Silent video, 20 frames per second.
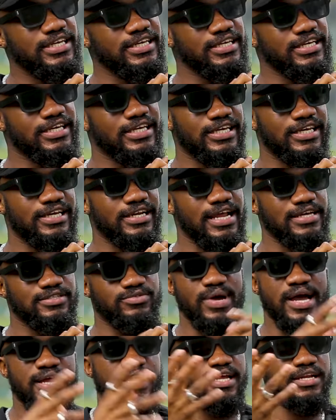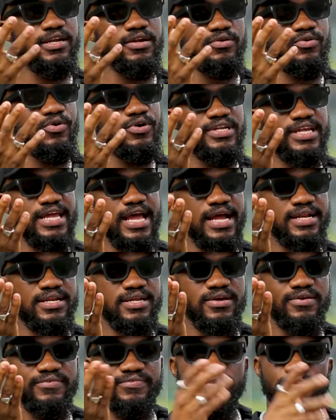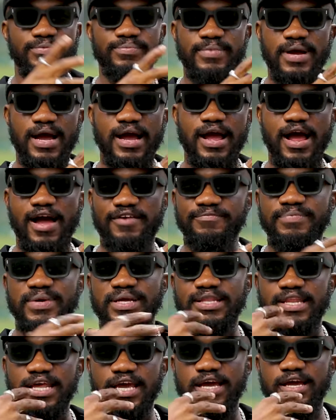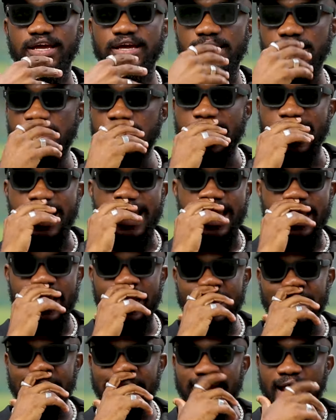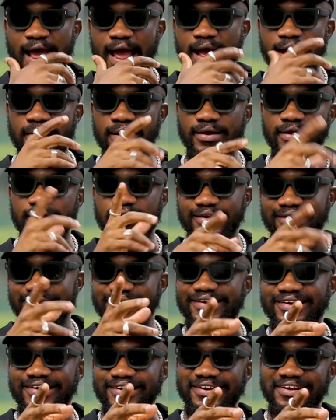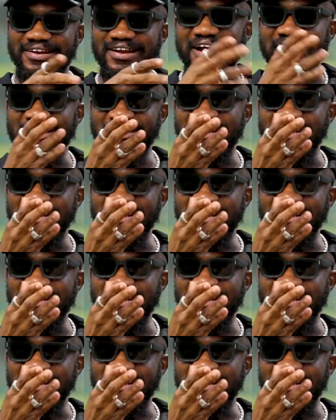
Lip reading: link, that's where I got the idea from. I've been there and you are